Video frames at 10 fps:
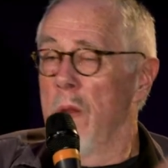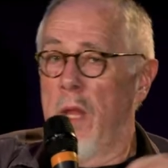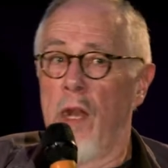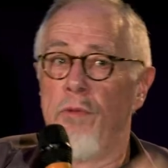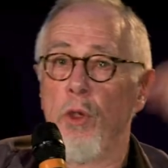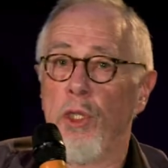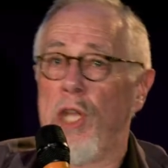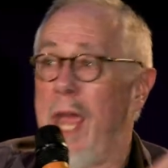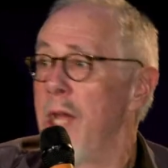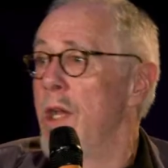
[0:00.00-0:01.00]
then if you
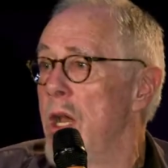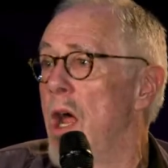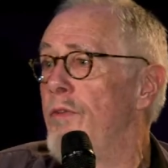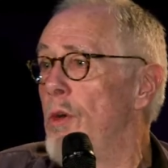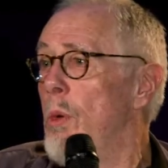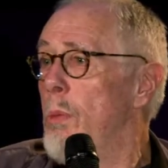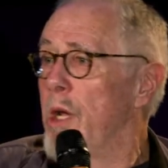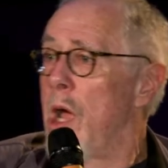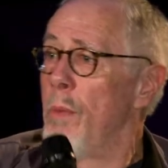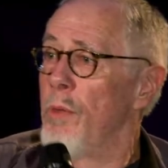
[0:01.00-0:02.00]
say it enough, it will
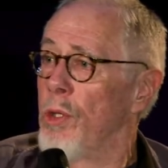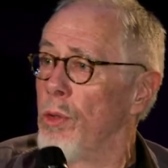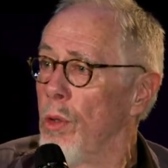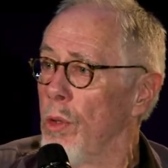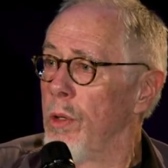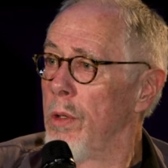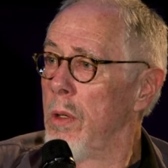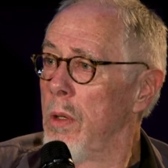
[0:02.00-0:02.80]
become the truth.